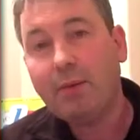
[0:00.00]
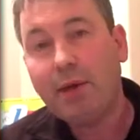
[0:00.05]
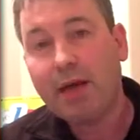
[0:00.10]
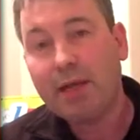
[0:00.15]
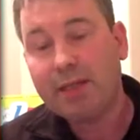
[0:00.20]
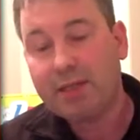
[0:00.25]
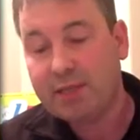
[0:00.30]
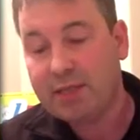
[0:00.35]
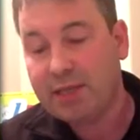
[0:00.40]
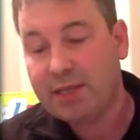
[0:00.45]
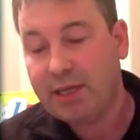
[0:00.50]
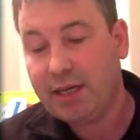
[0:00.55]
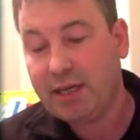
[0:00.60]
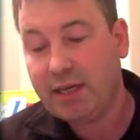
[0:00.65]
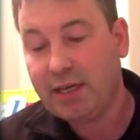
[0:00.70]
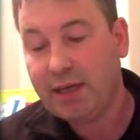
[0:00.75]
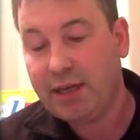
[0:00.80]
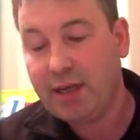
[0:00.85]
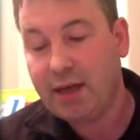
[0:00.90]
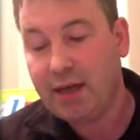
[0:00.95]
and
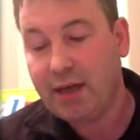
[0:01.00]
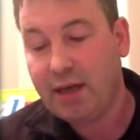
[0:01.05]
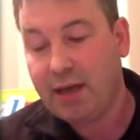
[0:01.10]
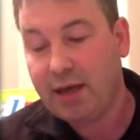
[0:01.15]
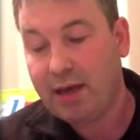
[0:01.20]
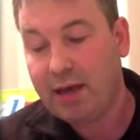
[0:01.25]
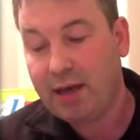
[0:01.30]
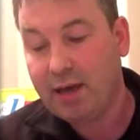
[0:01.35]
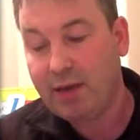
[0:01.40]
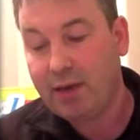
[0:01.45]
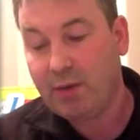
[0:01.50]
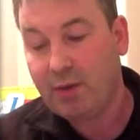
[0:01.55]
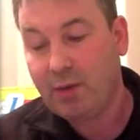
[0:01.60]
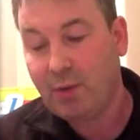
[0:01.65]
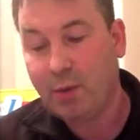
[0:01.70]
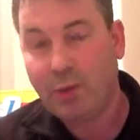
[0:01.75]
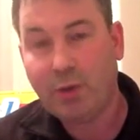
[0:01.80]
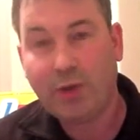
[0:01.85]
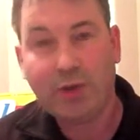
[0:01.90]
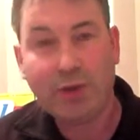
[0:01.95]
see
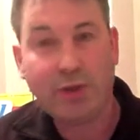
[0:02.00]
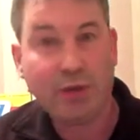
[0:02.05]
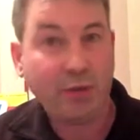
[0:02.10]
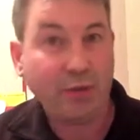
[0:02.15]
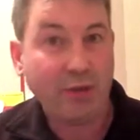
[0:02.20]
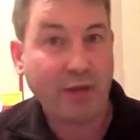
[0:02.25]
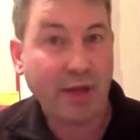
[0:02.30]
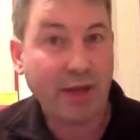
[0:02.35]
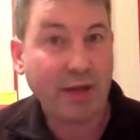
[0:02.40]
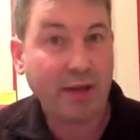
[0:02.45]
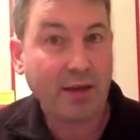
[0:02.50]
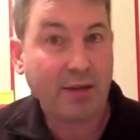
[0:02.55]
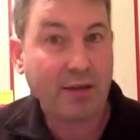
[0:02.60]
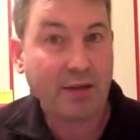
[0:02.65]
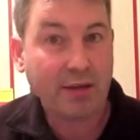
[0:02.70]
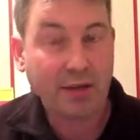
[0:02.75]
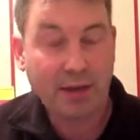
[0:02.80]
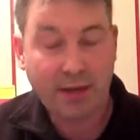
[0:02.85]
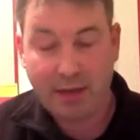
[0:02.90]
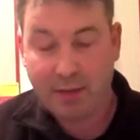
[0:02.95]
what we can do with that,
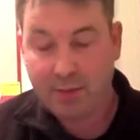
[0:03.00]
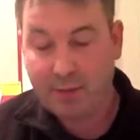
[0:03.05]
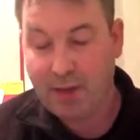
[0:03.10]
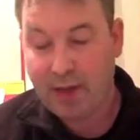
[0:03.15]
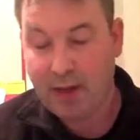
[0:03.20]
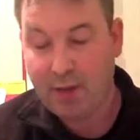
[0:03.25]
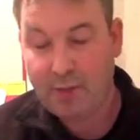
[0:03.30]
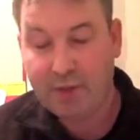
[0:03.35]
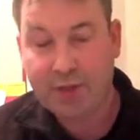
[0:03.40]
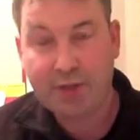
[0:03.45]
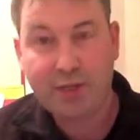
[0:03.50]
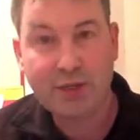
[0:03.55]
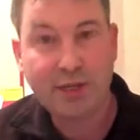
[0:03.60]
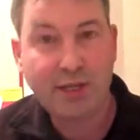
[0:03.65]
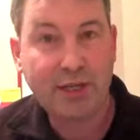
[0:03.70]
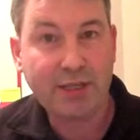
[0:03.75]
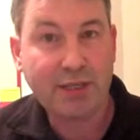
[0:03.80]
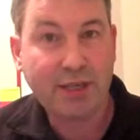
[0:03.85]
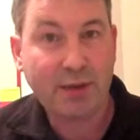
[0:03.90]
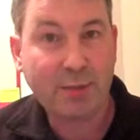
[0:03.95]
how we can
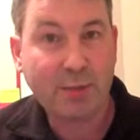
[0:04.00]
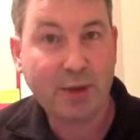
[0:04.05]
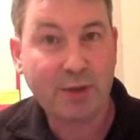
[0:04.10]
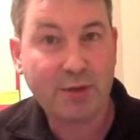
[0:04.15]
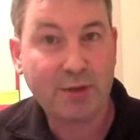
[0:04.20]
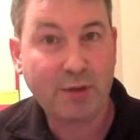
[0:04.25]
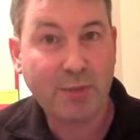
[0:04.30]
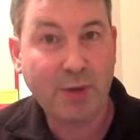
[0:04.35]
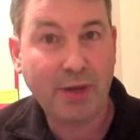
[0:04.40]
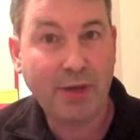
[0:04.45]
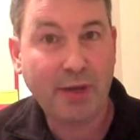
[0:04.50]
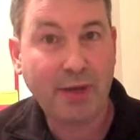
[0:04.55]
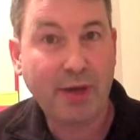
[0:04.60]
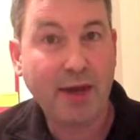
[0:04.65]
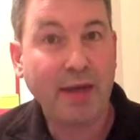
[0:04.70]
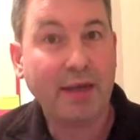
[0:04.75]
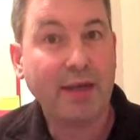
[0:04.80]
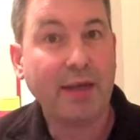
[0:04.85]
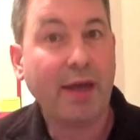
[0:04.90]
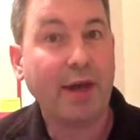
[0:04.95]
change that about a bit,
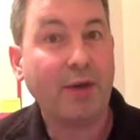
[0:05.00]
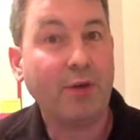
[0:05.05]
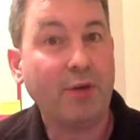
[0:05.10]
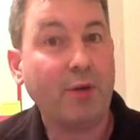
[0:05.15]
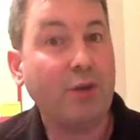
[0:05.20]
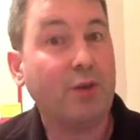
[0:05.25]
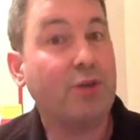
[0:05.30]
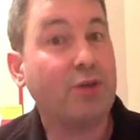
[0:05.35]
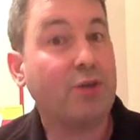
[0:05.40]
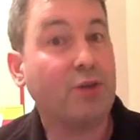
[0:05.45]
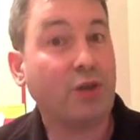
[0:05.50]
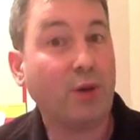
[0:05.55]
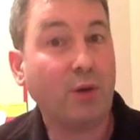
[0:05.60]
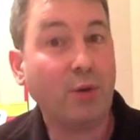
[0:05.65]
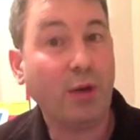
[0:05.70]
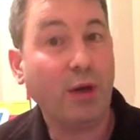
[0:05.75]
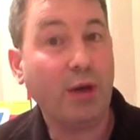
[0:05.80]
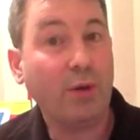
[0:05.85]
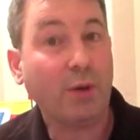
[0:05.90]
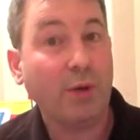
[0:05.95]
and how you can
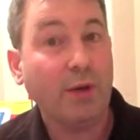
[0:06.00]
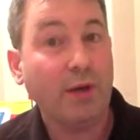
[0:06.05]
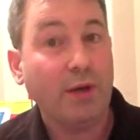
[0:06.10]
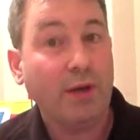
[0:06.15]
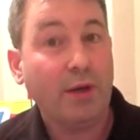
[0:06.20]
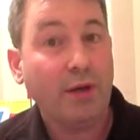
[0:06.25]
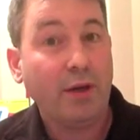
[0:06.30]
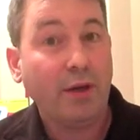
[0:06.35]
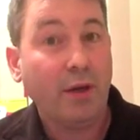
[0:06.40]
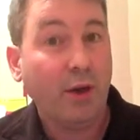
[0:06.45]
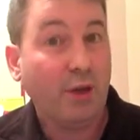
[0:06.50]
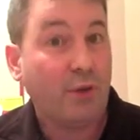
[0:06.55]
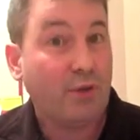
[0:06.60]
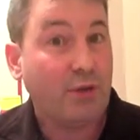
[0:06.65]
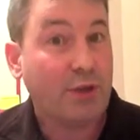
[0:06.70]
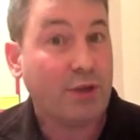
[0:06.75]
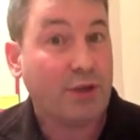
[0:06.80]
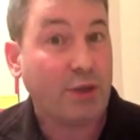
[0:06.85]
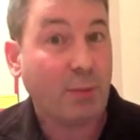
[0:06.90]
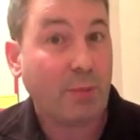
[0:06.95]
solo over
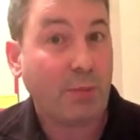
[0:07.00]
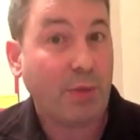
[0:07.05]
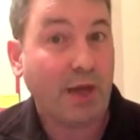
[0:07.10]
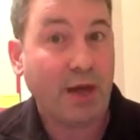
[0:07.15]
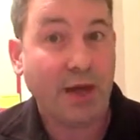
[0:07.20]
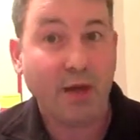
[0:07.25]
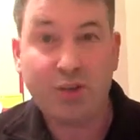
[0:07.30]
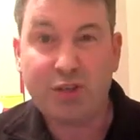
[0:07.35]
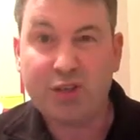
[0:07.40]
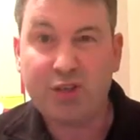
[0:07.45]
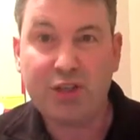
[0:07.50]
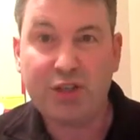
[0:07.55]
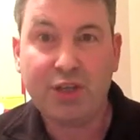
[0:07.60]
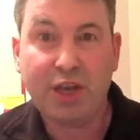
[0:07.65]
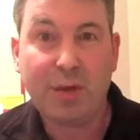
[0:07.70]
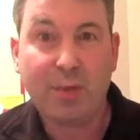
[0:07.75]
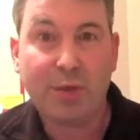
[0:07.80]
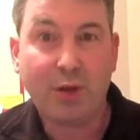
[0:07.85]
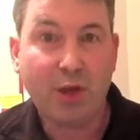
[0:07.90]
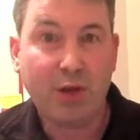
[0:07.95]
the top of that or just
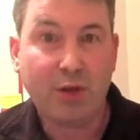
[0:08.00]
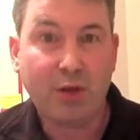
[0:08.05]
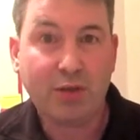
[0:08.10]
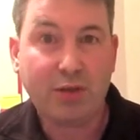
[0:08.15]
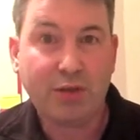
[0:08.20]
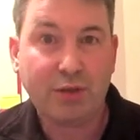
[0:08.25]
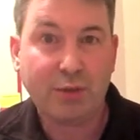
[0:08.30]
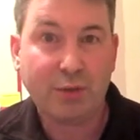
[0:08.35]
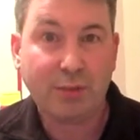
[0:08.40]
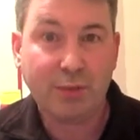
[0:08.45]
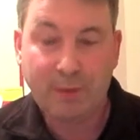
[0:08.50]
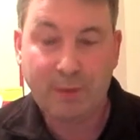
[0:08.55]
jam along to